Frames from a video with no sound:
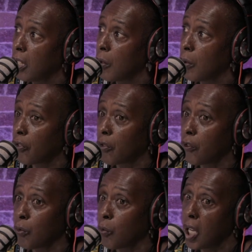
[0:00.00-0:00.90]
stuff. So
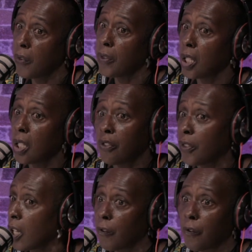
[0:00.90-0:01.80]
whatever it is,
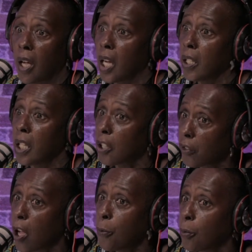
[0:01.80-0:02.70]
find it, because it
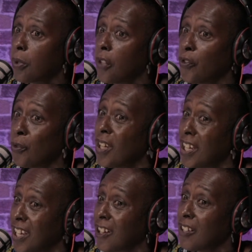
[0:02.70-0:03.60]
helps uplift you.
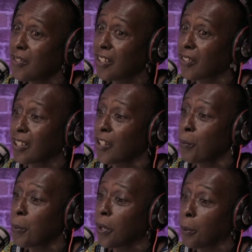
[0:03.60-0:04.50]
Even as different
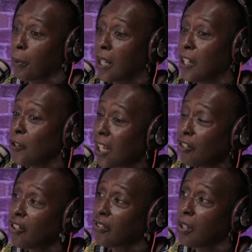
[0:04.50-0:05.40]
people on the planet, you'll actually
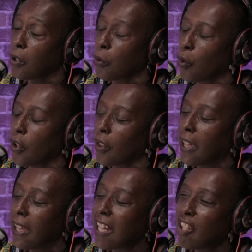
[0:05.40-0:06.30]
see what
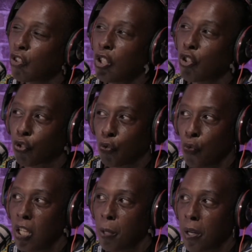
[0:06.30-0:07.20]
history is truly
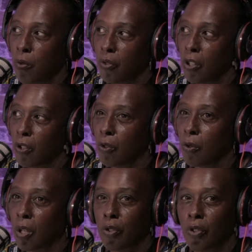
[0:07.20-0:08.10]
about, or
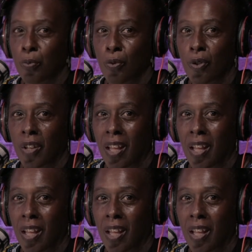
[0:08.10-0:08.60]
what did Paul say?